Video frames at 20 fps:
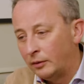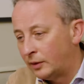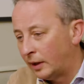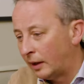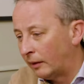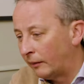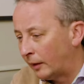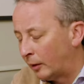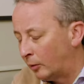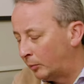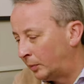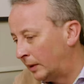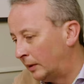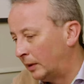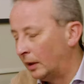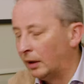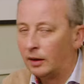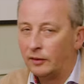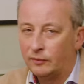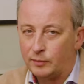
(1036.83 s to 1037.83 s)
doubt there'll be
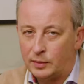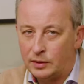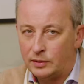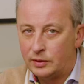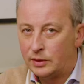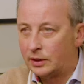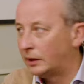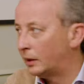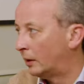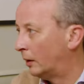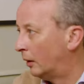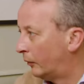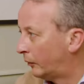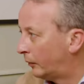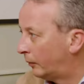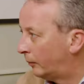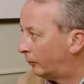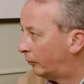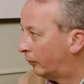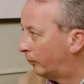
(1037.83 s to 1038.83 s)
live music and
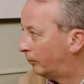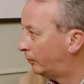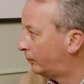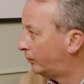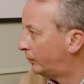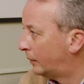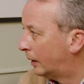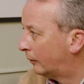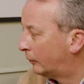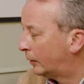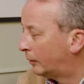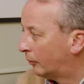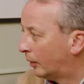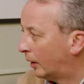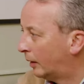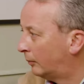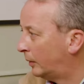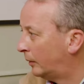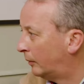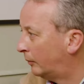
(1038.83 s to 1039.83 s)
lots of lovely
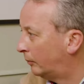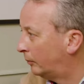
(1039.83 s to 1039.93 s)
rum and